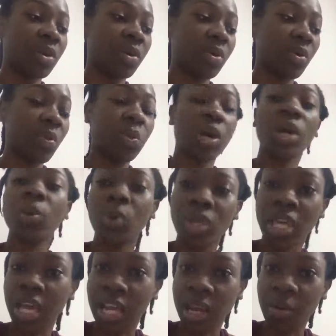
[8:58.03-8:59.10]
work with
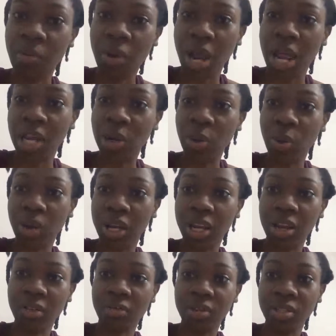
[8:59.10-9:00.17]
any brand or
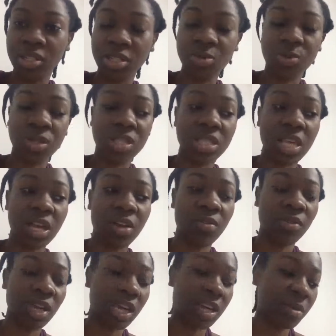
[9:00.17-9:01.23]
whatever just for the sake of
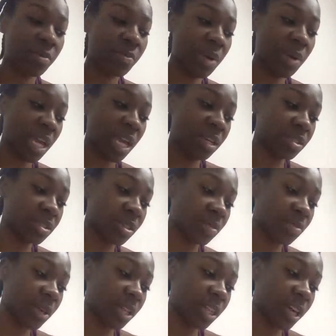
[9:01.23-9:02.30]
getting paid and stuff
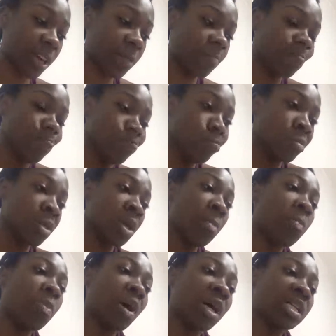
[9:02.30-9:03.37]
like that.
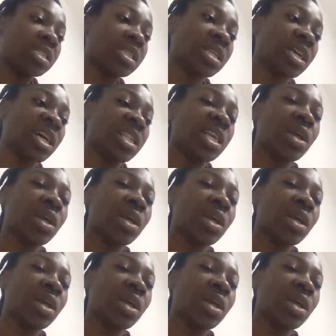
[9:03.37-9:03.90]
But they